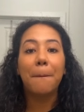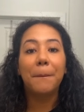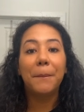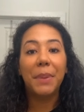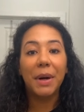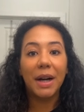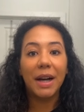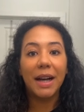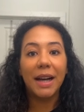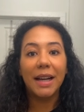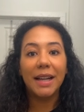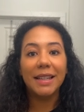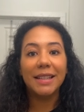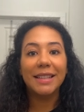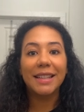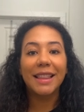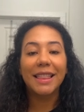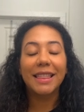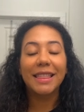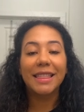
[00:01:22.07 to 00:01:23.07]
But
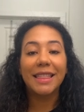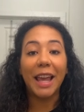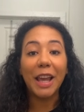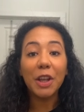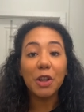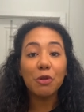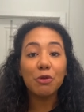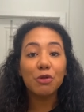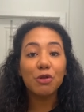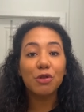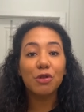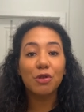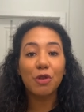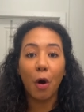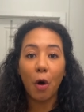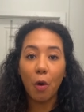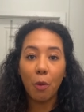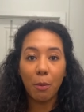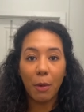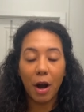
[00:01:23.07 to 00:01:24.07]
thank you
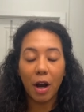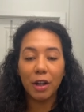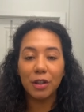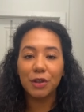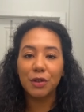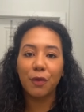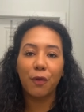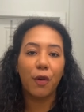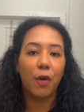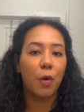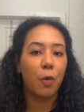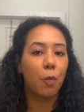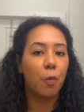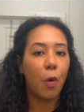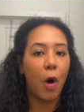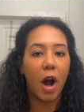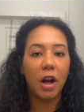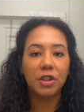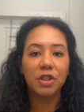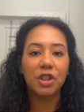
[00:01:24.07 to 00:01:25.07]
so much for
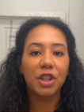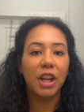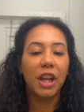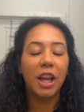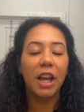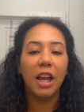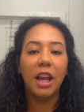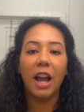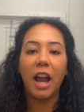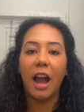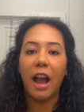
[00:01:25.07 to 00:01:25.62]
watching